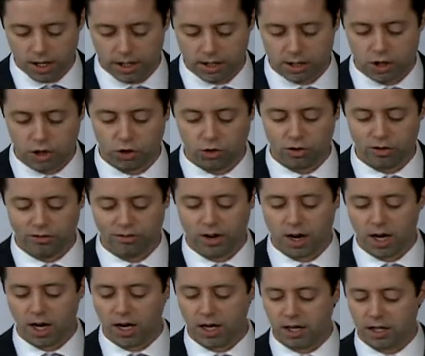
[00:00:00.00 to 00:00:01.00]
and to
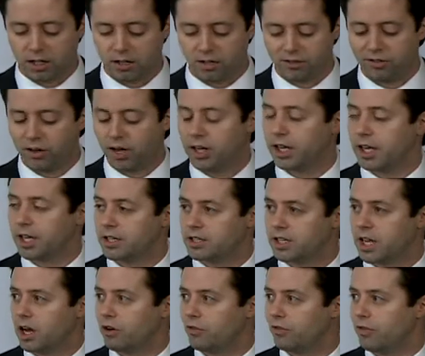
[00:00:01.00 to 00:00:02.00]
unify in the fight
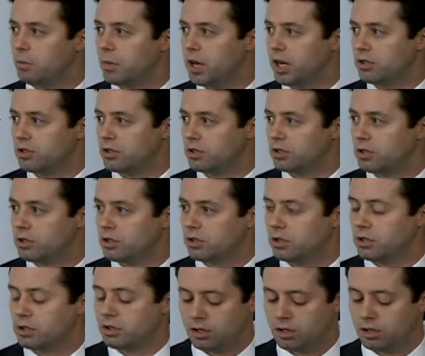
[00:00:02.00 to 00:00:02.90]
against counterfeit medicines.